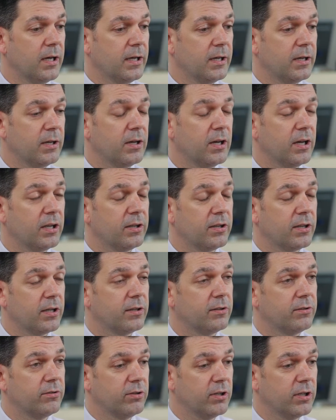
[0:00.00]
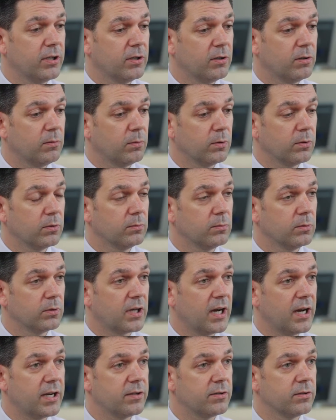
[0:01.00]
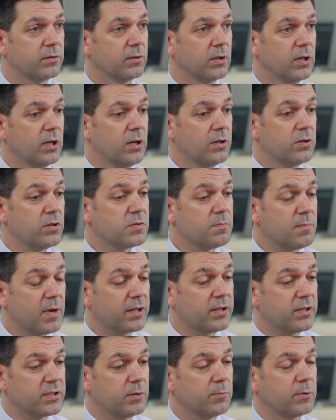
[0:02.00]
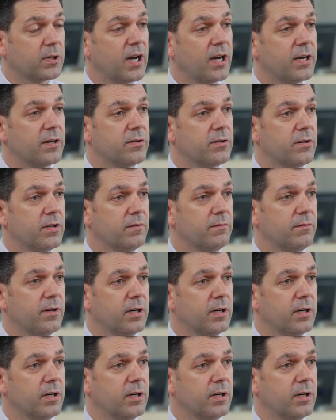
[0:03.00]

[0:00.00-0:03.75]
and that were kinder, using methods that were kinder to the